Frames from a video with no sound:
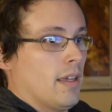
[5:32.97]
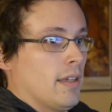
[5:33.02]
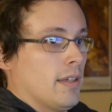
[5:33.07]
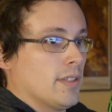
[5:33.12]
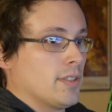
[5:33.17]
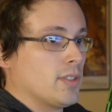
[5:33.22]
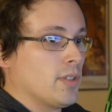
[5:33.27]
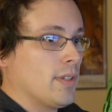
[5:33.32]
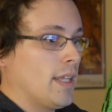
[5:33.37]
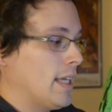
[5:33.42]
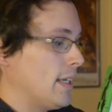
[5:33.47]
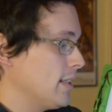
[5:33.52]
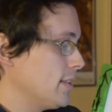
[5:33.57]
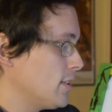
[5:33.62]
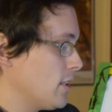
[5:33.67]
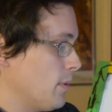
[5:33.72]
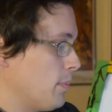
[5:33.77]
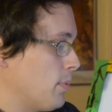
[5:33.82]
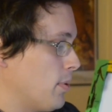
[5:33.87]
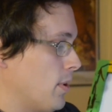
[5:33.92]
So that
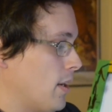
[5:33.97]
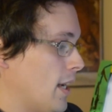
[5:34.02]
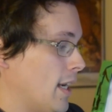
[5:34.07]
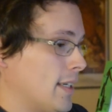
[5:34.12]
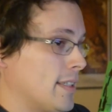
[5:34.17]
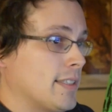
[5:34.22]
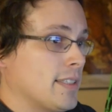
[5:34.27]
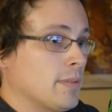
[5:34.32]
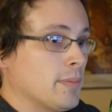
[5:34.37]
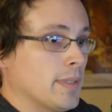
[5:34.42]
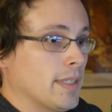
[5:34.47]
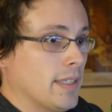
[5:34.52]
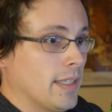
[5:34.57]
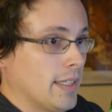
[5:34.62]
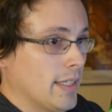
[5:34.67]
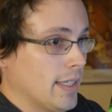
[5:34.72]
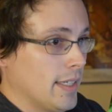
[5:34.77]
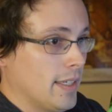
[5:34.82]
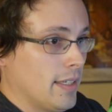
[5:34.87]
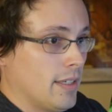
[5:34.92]
is
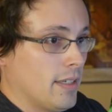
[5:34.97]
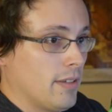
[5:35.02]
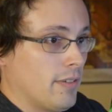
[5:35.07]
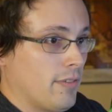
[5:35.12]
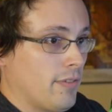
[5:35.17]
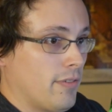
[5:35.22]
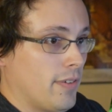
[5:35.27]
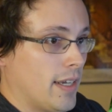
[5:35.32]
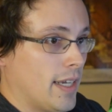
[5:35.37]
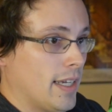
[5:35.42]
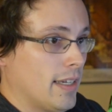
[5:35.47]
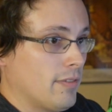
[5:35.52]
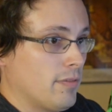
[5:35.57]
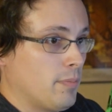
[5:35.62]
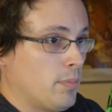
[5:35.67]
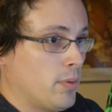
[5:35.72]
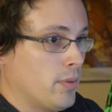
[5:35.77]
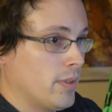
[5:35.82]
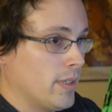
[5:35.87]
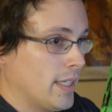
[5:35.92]
approximately
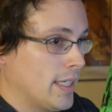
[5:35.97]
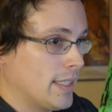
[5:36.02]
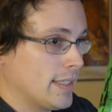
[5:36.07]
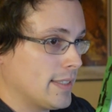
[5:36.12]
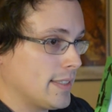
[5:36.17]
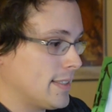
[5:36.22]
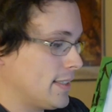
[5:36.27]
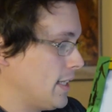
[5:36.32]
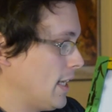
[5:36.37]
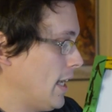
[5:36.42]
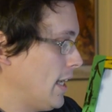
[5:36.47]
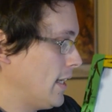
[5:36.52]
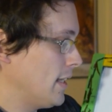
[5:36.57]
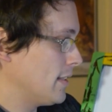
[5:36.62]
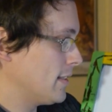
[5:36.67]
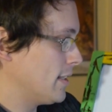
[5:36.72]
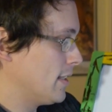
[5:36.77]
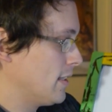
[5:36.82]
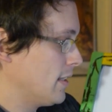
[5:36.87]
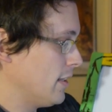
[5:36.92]

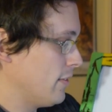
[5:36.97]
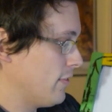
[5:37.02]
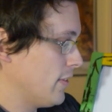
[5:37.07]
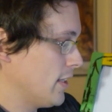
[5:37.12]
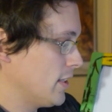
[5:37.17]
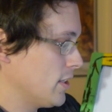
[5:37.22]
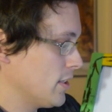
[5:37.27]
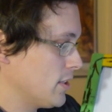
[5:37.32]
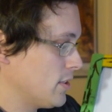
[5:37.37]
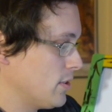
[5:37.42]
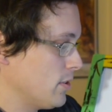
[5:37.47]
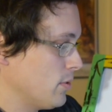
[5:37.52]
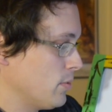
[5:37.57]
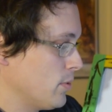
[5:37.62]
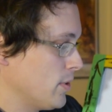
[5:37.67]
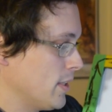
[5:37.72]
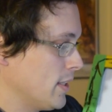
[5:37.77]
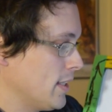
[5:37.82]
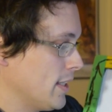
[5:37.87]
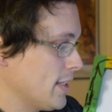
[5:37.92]
5.8 if I just do
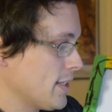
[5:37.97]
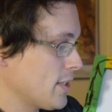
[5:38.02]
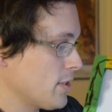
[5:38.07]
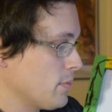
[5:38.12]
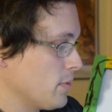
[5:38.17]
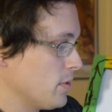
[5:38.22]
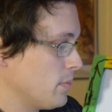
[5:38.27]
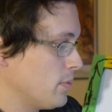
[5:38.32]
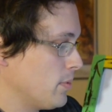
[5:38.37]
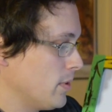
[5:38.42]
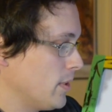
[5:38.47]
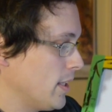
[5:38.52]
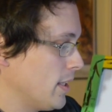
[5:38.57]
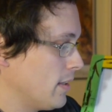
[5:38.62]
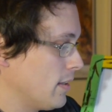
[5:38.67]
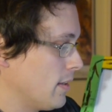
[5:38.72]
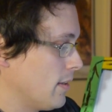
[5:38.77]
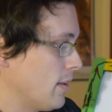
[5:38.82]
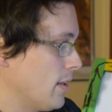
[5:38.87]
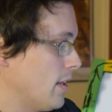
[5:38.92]
1 decimal point.
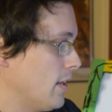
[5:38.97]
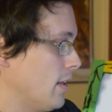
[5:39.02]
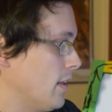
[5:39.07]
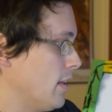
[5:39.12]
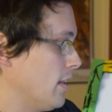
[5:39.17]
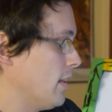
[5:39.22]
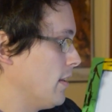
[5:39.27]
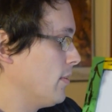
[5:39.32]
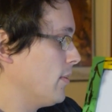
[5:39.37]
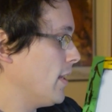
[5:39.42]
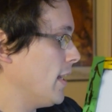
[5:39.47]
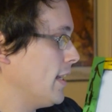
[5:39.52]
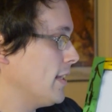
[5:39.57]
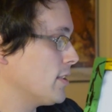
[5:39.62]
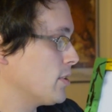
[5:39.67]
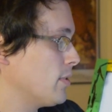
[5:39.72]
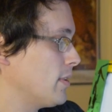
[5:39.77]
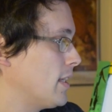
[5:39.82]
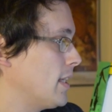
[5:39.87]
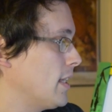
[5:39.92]
Okay,
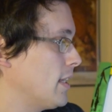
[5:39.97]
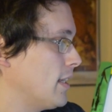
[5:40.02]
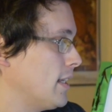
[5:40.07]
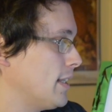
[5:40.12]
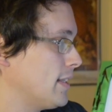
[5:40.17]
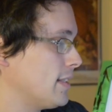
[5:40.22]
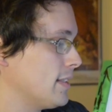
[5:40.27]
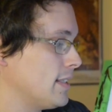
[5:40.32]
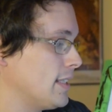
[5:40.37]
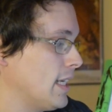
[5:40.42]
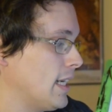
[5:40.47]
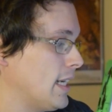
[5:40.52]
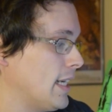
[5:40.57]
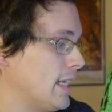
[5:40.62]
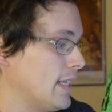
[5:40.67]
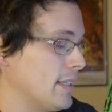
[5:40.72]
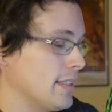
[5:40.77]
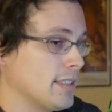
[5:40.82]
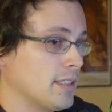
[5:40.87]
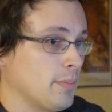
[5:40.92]
so we get that the
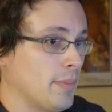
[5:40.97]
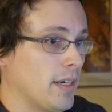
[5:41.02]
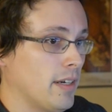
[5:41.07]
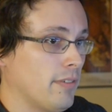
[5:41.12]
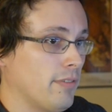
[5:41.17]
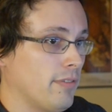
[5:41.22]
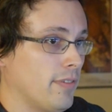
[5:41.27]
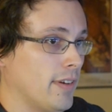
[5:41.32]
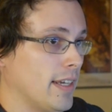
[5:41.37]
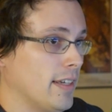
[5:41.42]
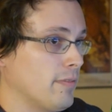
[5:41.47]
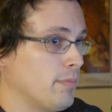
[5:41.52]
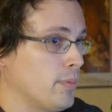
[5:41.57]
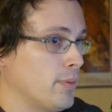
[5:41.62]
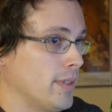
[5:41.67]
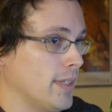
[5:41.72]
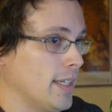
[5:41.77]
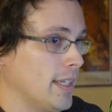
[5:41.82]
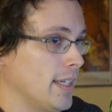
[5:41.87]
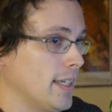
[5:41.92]
height is about
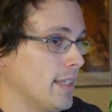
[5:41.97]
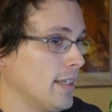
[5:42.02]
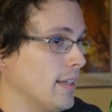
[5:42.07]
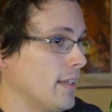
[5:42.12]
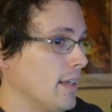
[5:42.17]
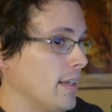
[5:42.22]
5.8.